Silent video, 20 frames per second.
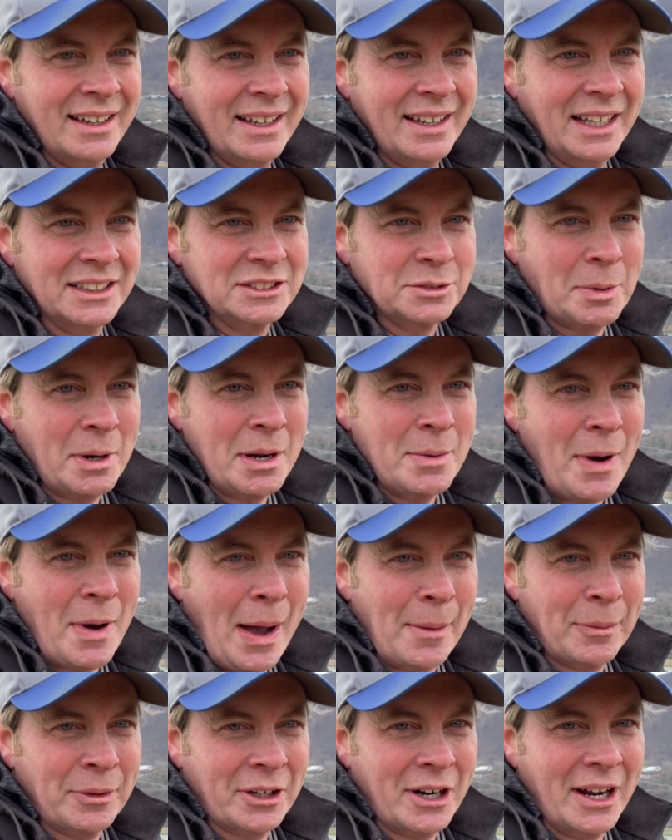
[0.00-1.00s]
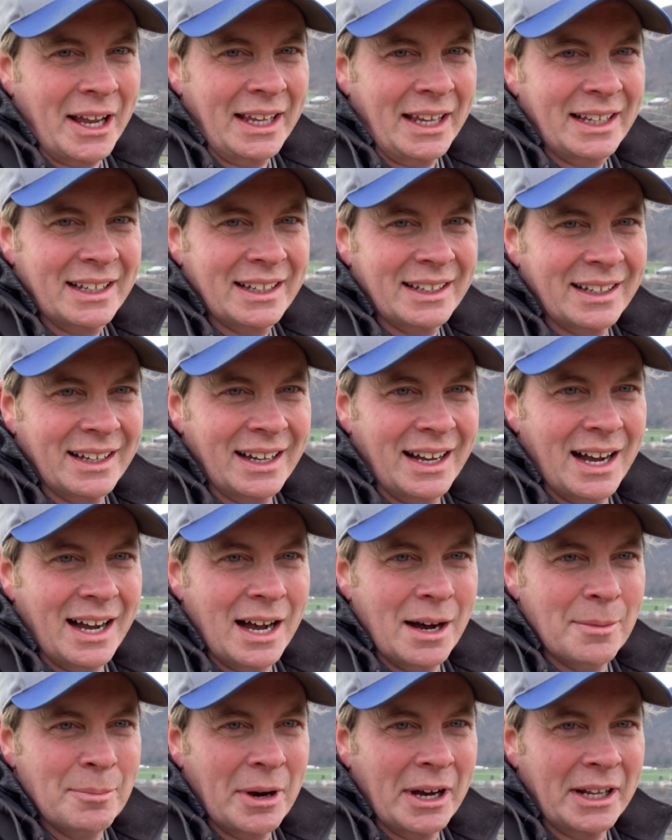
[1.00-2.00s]
It's a pretty popular hike,
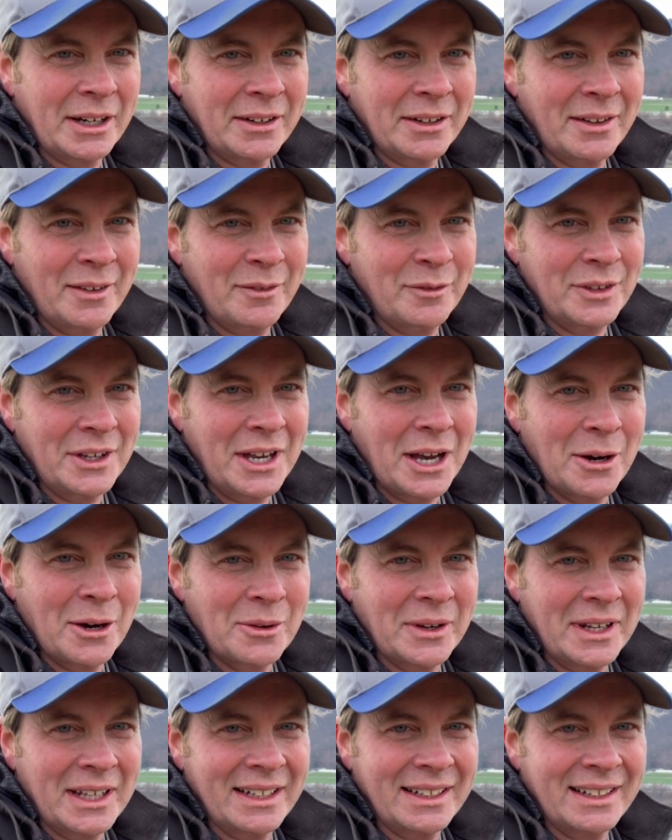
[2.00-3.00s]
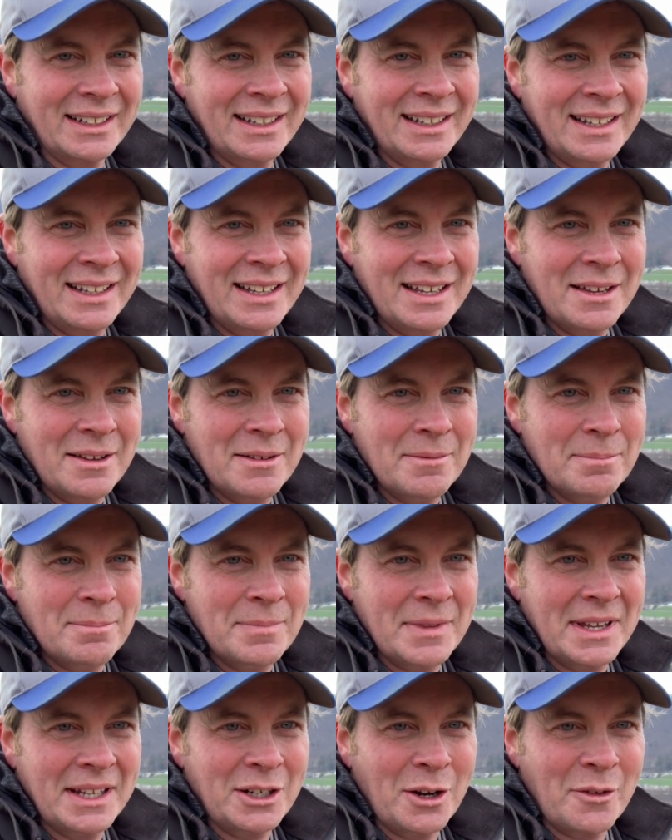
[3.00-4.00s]
but if you go in
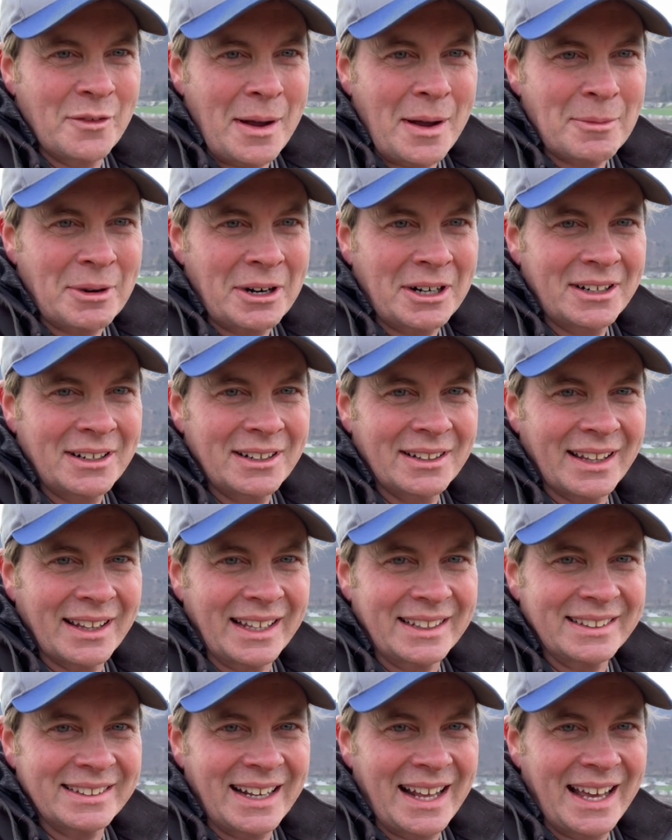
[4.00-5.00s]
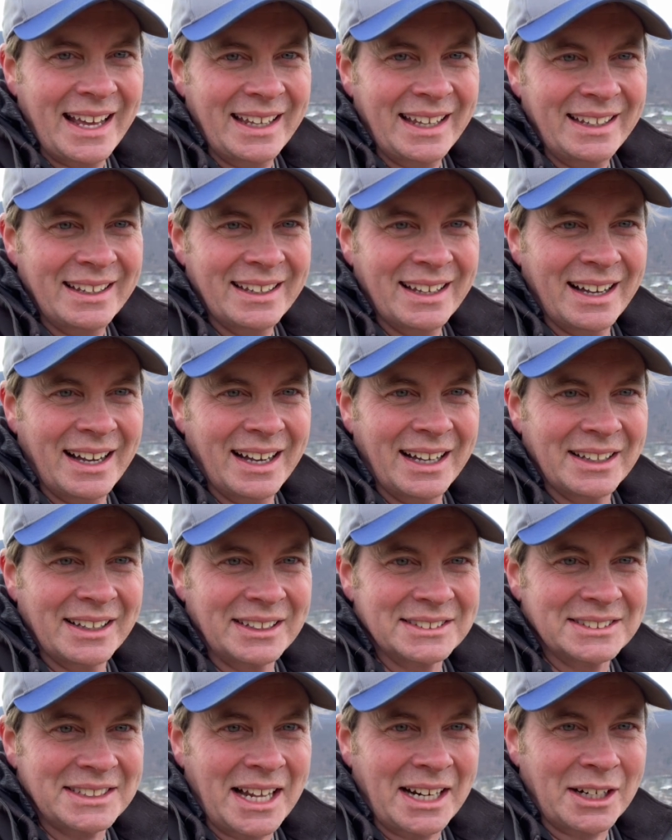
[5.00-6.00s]
mid-November, like today,
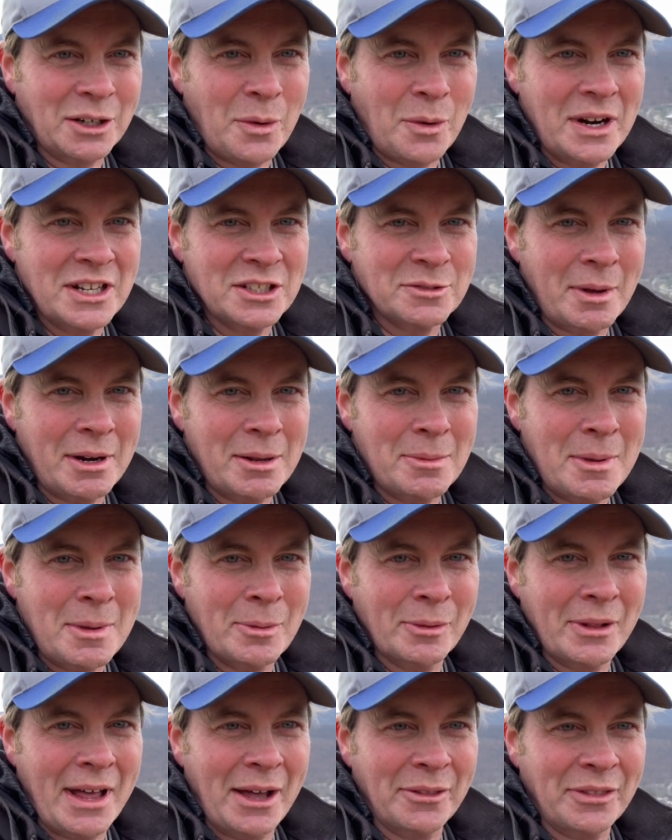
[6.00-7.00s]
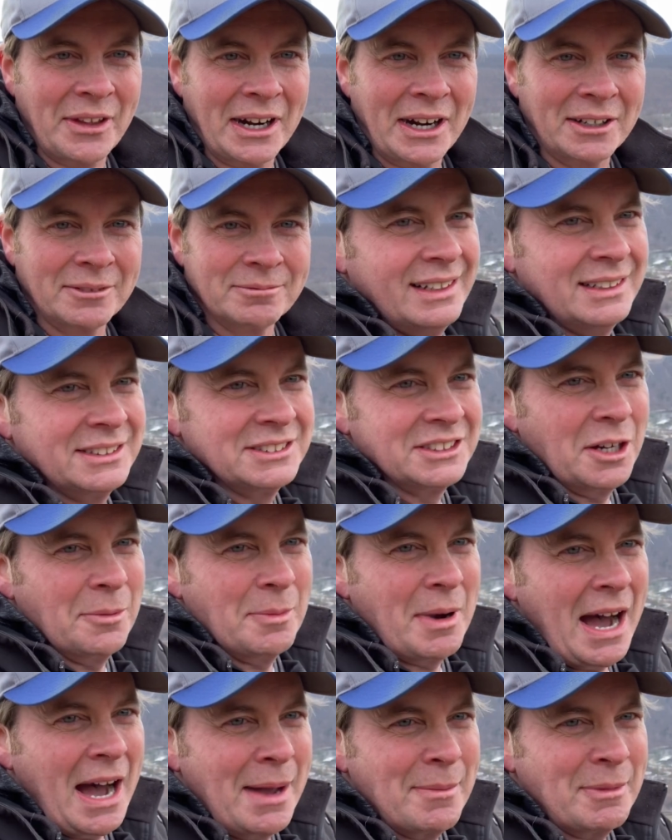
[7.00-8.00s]
there's not quite as many people out there. So
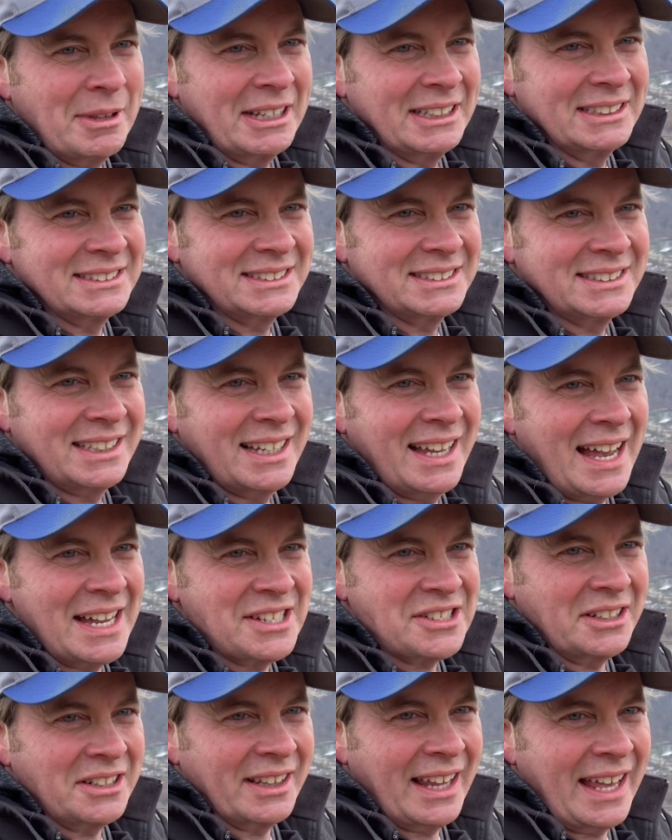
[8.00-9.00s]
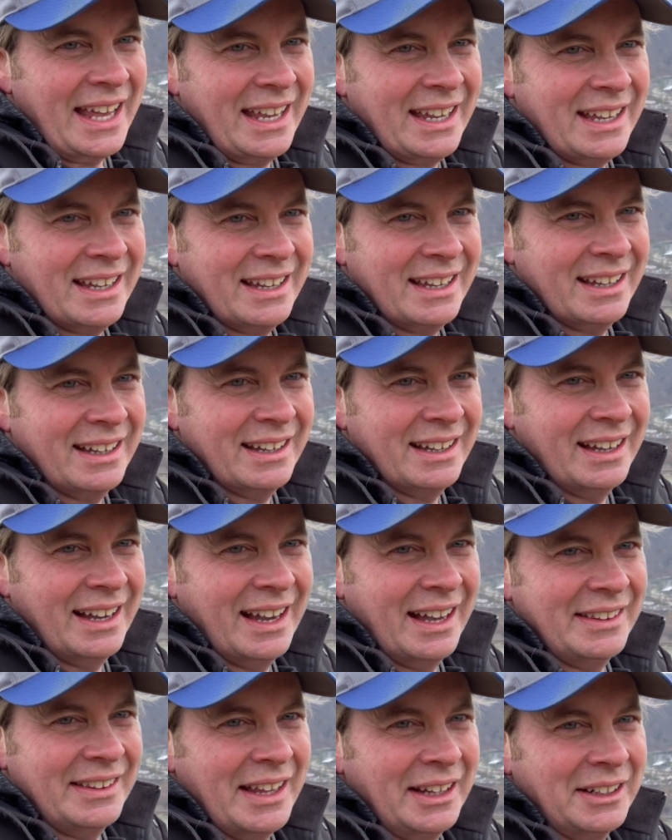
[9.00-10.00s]
behind me is Hessian Lake,
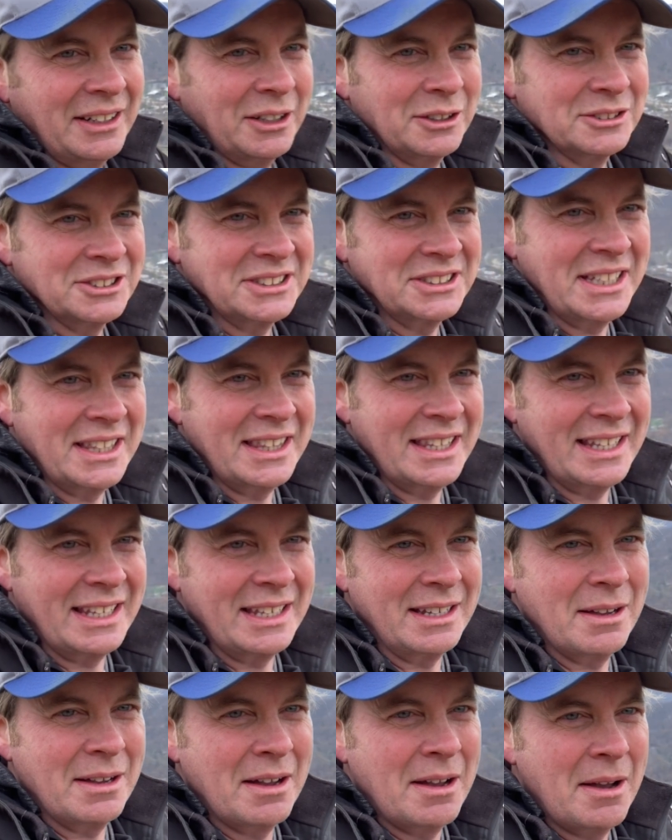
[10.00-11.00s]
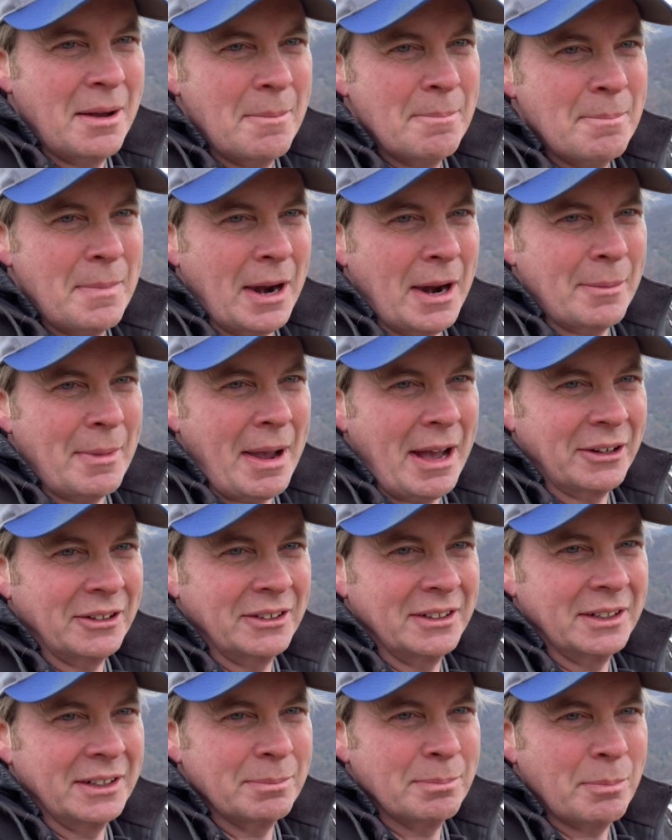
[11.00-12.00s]
and then you'll see the Bear
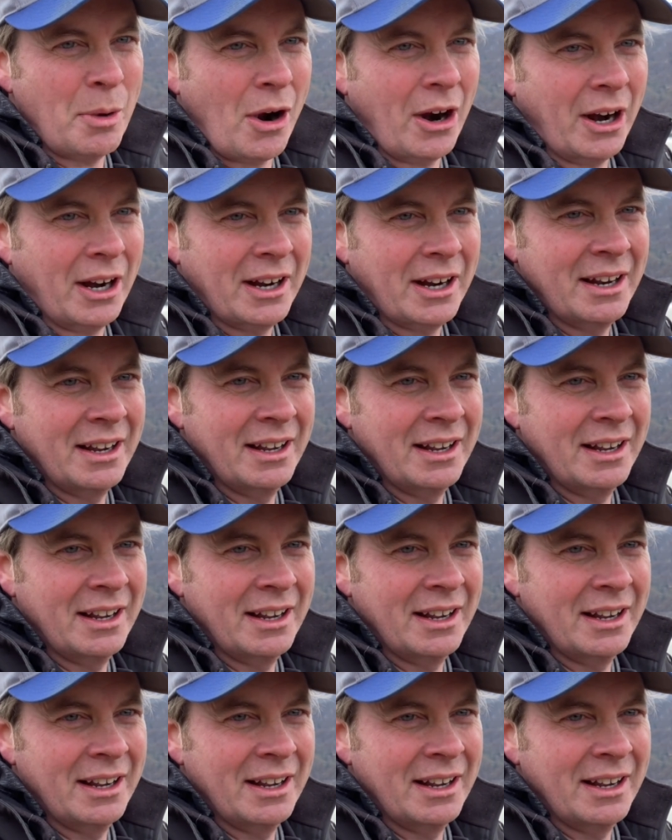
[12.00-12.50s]
Mountain Park.